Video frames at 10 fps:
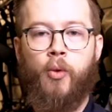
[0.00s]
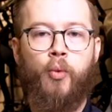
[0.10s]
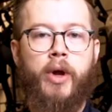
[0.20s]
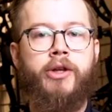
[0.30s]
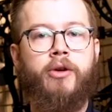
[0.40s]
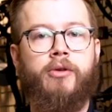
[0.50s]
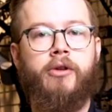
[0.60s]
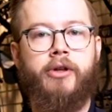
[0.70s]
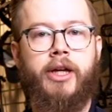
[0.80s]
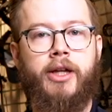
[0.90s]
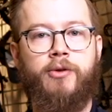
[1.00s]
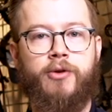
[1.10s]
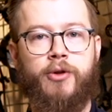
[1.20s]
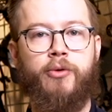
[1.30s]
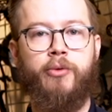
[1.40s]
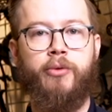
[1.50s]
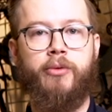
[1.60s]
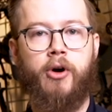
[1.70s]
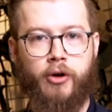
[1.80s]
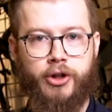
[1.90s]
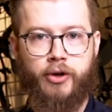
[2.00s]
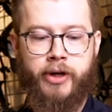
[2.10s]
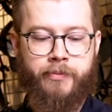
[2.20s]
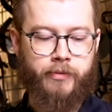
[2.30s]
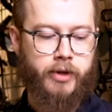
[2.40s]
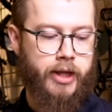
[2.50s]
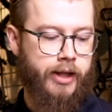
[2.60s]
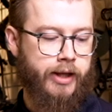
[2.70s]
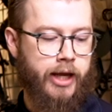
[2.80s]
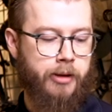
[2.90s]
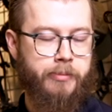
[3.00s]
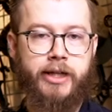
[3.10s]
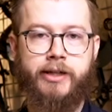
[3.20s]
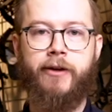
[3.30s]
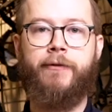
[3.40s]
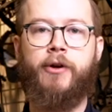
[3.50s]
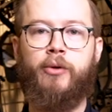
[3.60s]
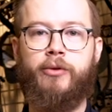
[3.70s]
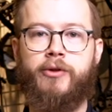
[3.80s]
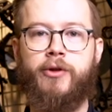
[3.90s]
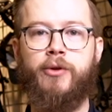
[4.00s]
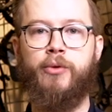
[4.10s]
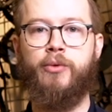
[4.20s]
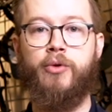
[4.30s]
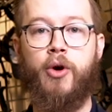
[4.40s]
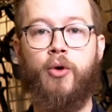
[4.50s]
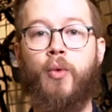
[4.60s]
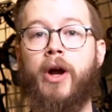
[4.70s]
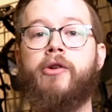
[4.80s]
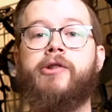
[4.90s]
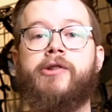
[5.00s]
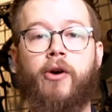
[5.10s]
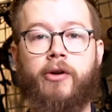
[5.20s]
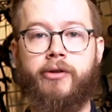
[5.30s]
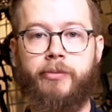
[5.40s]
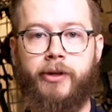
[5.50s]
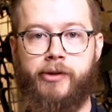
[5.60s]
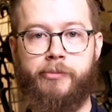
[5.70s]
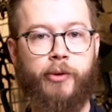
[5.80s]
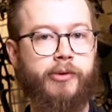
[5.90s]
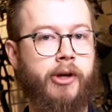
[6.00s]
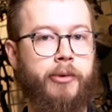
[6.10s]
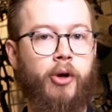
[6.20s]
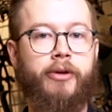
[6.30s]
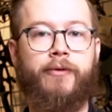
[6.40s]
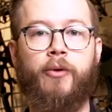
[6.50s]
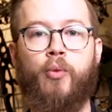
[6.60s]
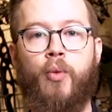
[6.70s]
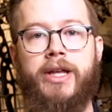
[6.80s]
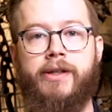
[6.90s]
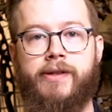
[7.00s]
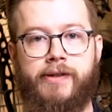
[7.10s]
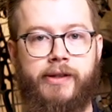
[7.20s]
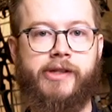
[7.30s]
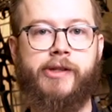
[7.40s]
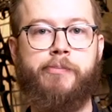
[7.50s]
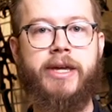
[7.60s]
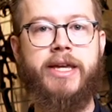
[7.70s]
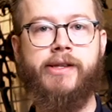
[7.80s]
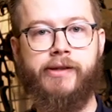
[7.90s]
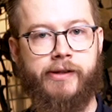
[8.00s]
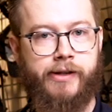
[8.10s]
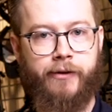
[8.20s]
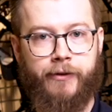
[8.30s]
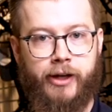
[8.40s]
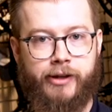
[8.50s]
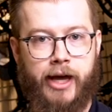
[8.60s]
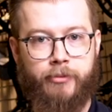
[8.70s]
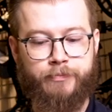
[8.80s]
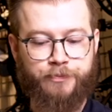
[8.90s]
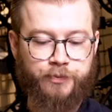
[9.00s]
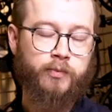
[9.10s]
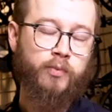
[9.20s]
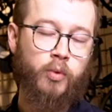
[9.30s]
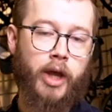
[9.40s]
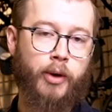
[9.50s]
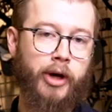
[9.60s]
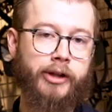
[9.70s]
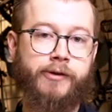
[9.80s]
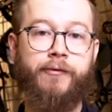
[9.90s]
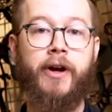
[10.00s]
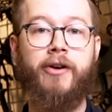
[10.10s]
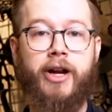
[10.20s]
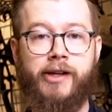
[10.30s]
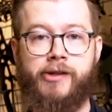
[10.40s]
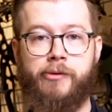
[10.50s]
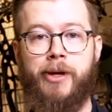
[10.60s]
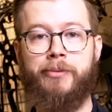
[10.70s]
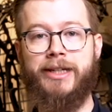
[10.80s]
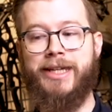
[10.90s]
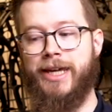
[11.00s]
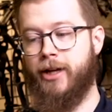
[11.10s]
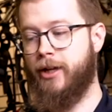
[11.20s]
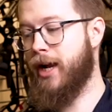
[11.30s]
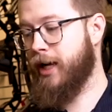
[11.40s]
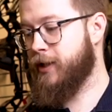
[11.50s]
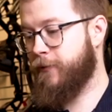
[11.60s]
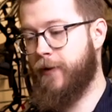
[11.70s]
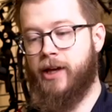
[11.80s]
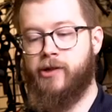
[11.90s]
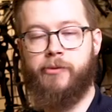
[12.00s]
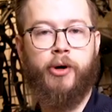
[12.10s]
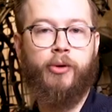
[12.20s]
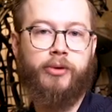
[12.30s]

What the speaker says: when you're looking into archery, it can be difficult to know where to start because bows come in all different weights and speeds and stuff like that. And while it's very nice to be able to get a nice fast bow